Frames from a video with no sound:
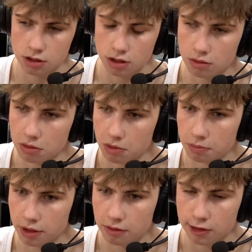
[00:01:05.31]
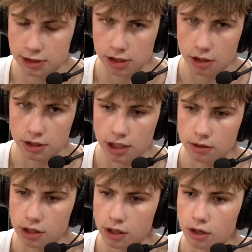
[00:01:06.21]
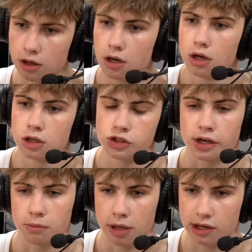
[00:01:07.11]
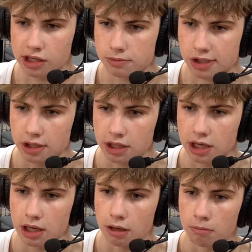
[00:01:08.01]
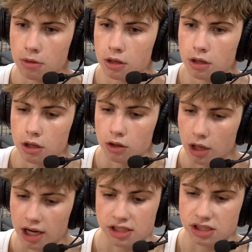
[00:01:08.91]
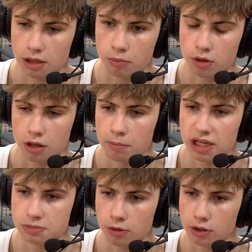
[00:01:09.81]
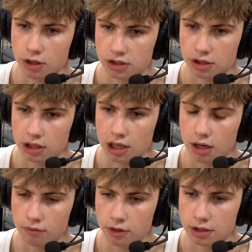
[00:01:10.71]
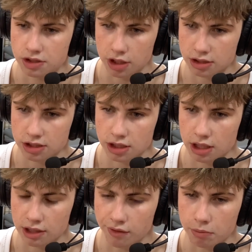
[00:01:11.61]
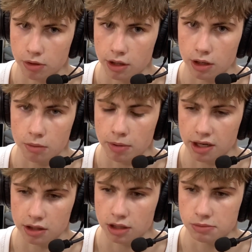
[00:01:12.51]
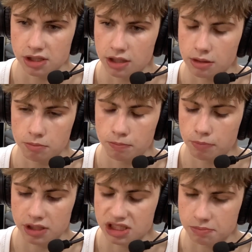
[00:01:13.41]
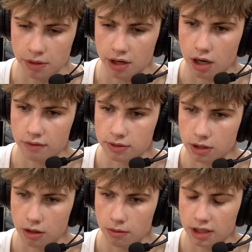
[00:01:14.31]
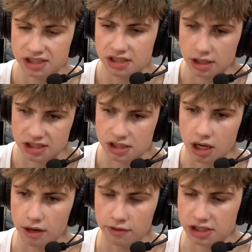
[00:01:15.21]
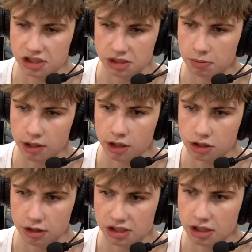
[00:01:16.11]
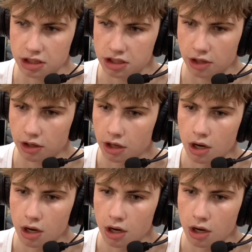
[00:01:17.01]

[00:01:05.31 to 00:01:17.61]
You know, we weren't playing really solid down here. Biter comes in the game, locks up one of the best point guards in the conference. Johnson's a heck of a player. Biter comes in, plays his butt off. You know, it's tough. It's just putting our trust in each other.